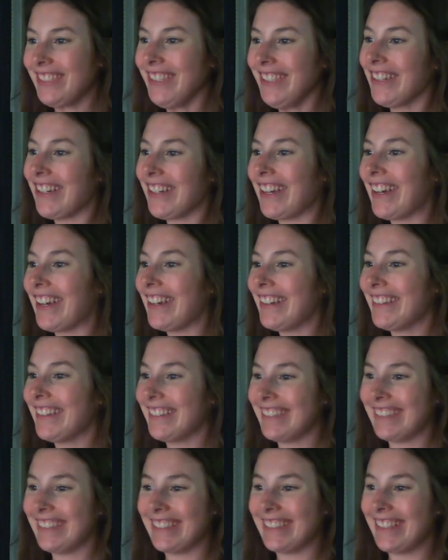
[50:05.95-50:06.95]
Okay,
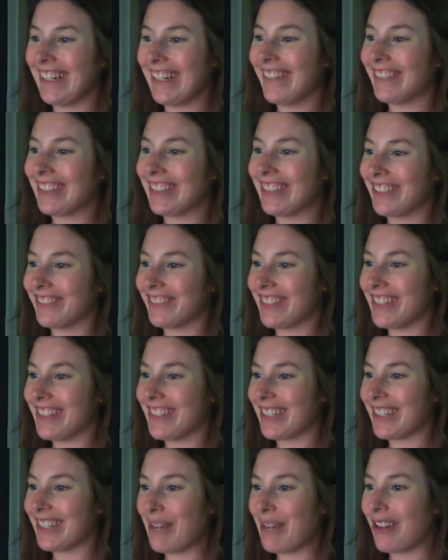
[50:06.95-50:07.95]
yep, girlfriends
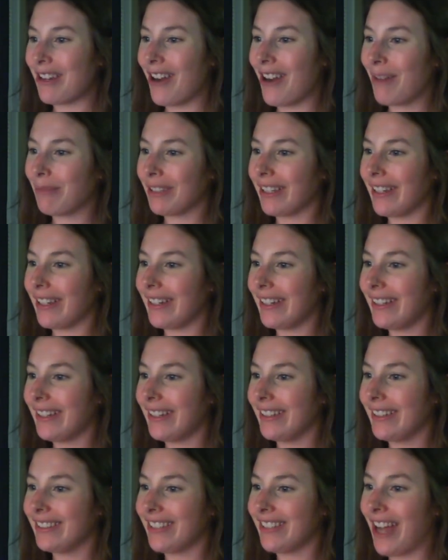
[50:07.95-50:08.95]
can be complicated
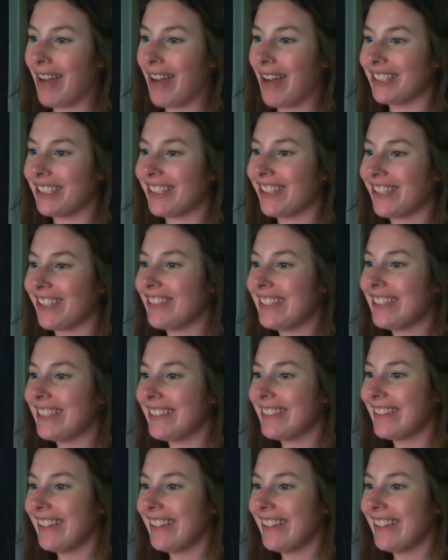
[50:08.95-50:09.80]
and time-consuming.